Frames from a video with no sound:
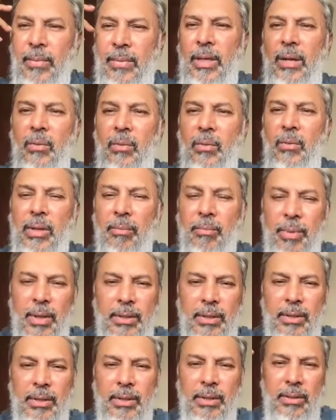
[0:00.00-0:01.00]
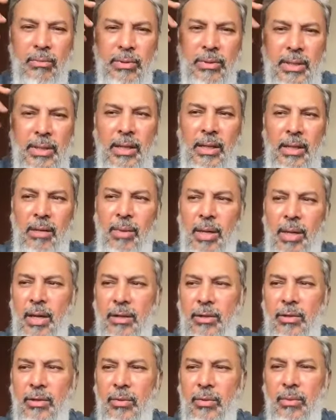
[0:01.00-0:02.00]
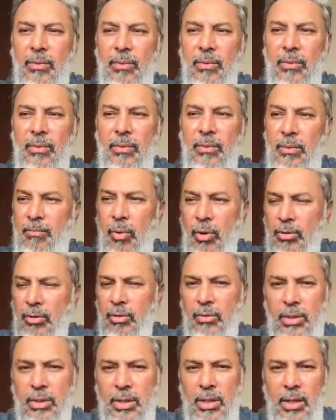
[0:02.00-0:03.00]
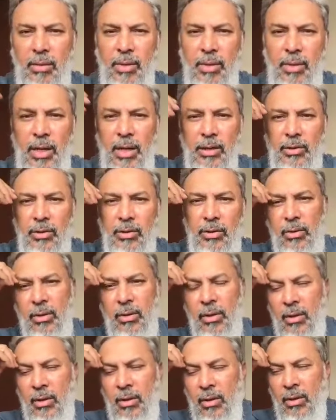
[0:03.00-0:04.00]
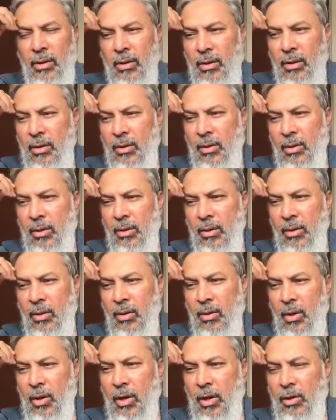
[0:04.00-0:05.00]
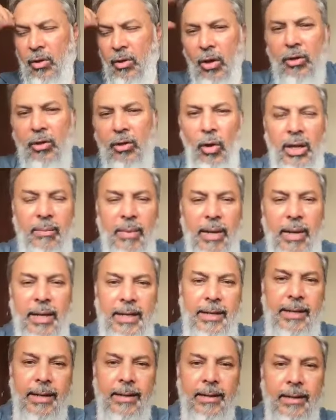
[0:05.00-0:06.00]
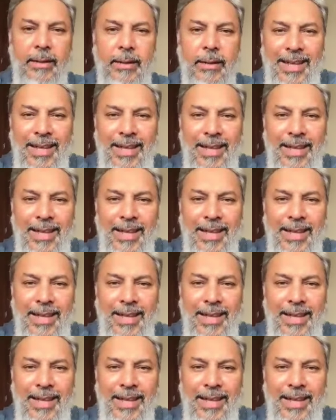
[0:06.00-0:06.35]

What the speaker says: deal with a person who's screaming at you, or a boss who's screaming at you, and not call him an idiot?